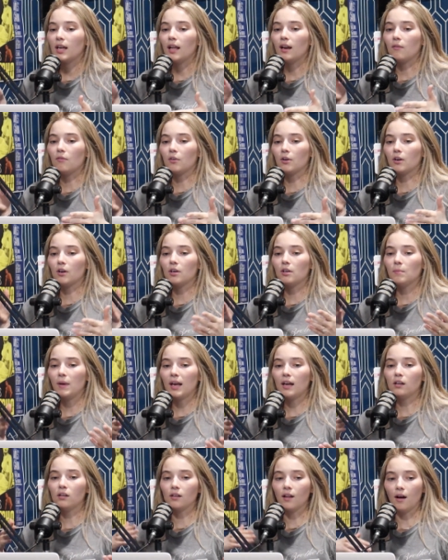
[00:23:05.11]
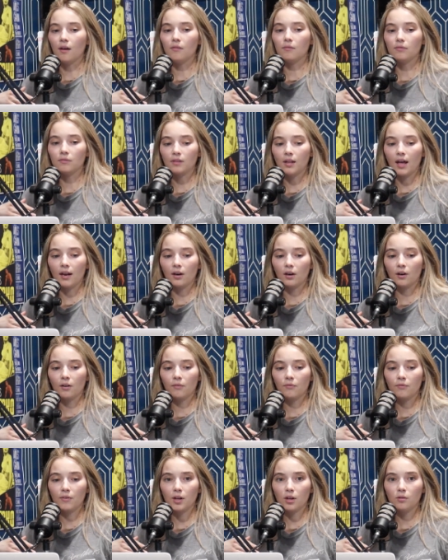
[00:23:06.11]
And if you're going to make a love letter
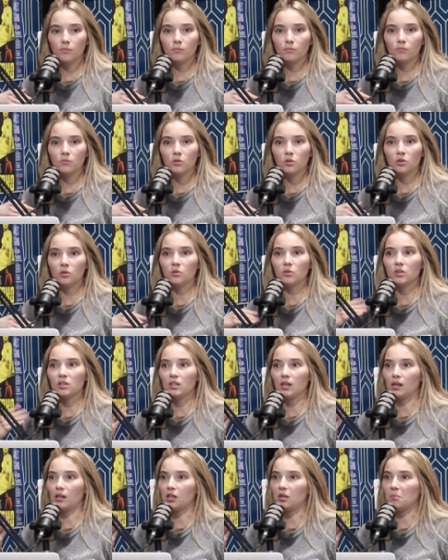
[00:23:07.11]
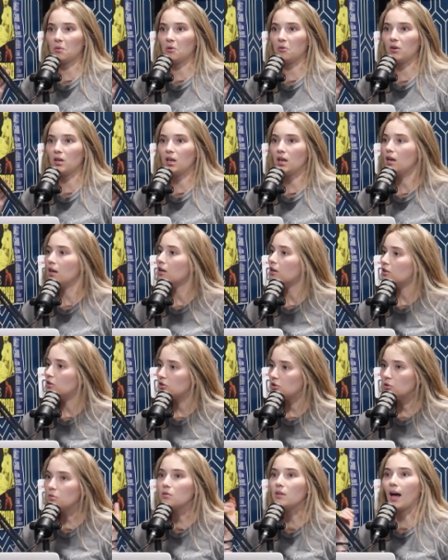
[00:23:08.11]
film to the stunt community,
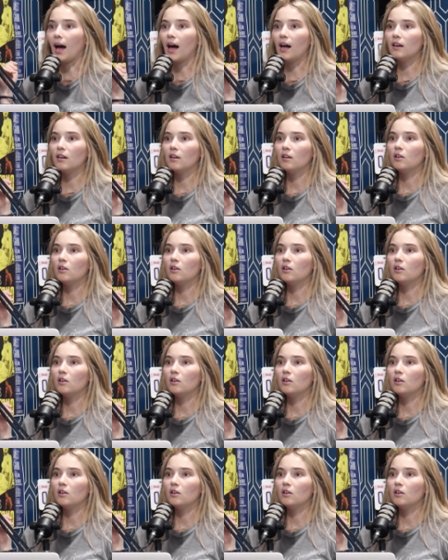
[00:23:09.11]
do that